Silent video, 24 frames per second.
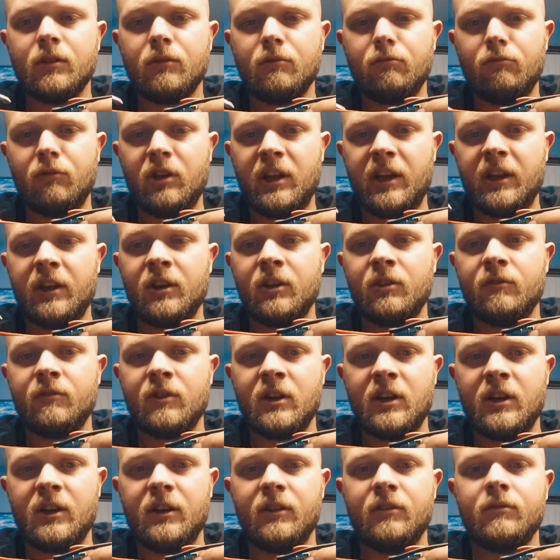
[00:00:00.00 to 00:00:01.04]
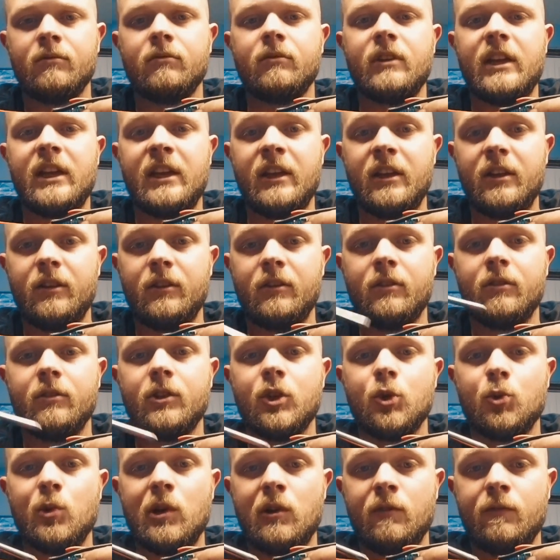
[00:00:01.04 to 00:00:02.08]
negative hot, and
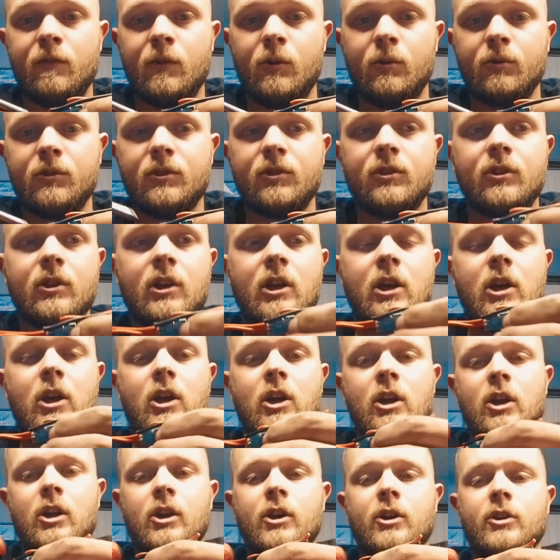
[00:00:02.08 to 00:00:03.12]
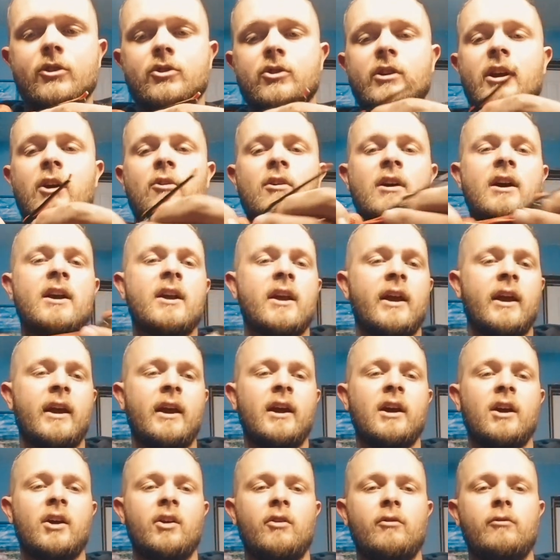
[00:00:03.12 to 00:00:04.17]
12 volts. So now I
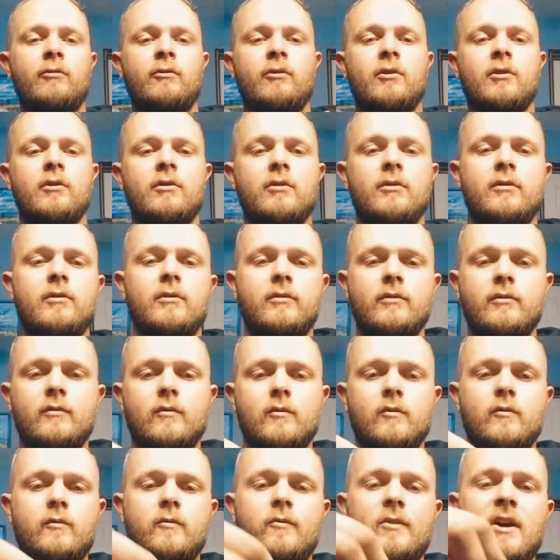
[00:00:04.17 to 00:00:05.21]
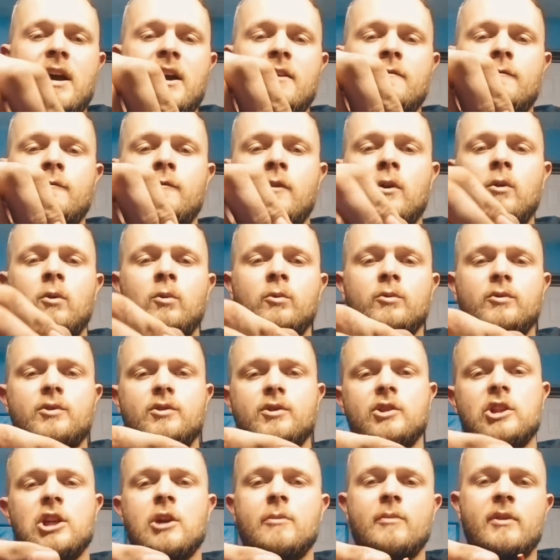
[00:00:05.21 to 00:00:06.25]
have 5
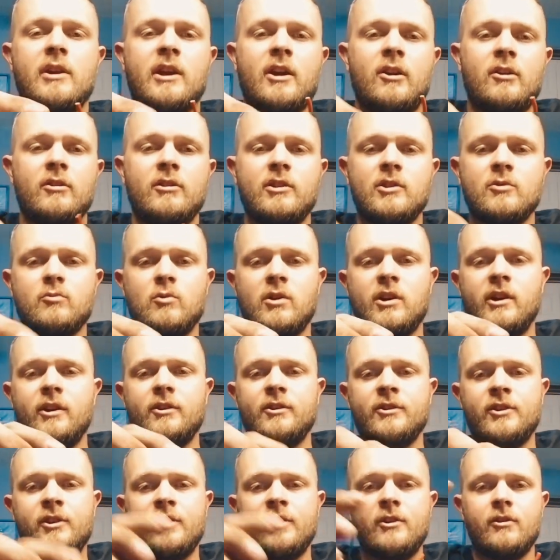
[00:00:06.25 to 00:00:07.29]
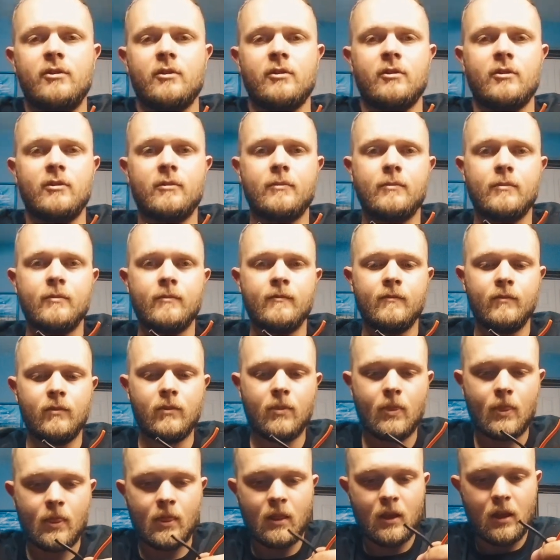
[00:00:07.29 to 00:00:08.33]
volts coming out of these wires here.
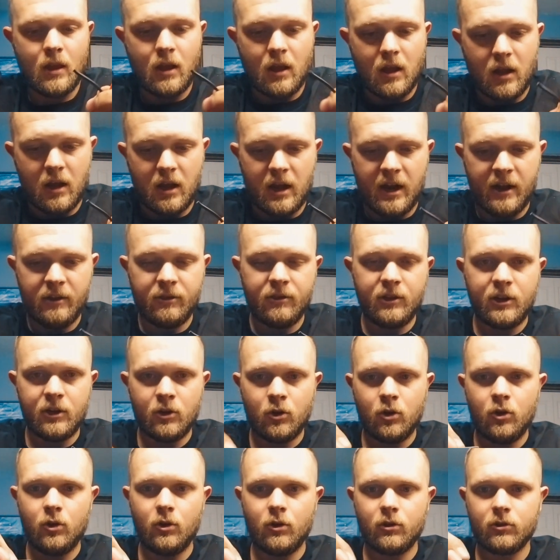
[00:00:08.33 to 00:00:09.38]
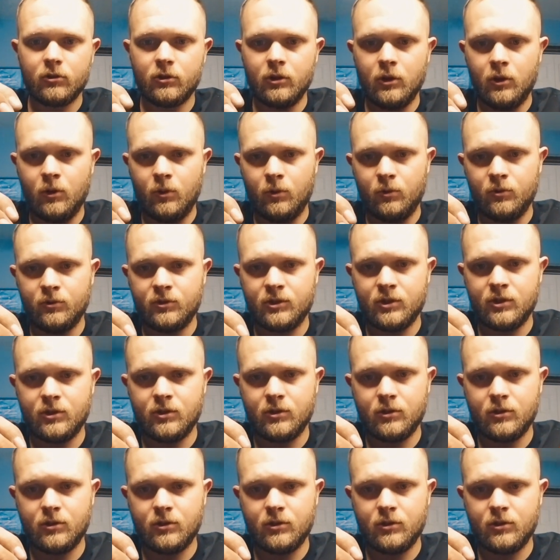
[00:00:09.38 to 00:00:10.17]
I then hook those